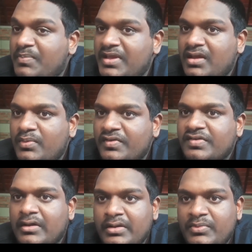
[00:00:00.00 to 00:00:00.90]
Pierre vs.
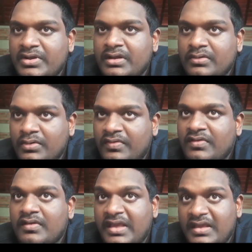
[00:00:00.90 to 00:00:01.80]
South American Goods
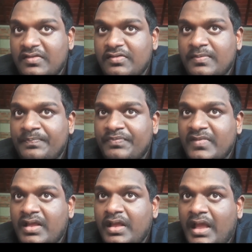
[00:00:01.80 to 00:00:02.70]
case.
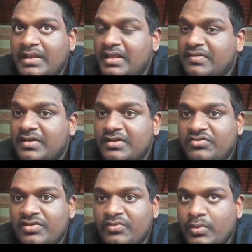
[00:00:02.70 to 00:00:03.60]
And these
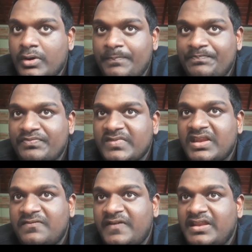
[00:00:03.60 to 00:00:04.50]
conditions were: the
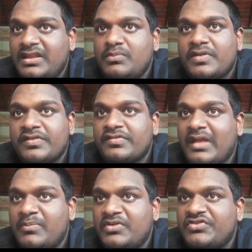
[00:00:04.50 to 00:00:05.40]
defendant must
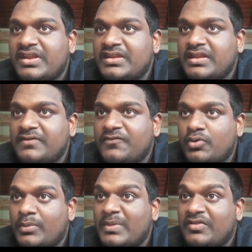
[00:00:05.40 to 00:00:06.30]
establish that another
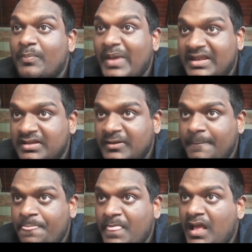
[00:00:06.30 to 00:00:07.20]
forum is better,
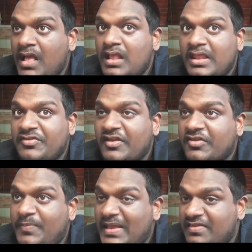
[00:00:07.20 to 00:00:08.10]
less
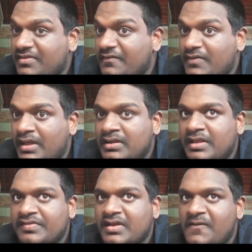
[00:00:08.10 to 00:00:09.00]
expensive, and
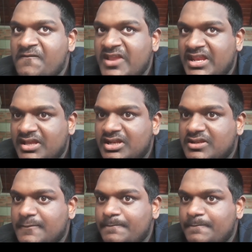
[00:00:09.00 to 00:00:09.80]
less inconvenient.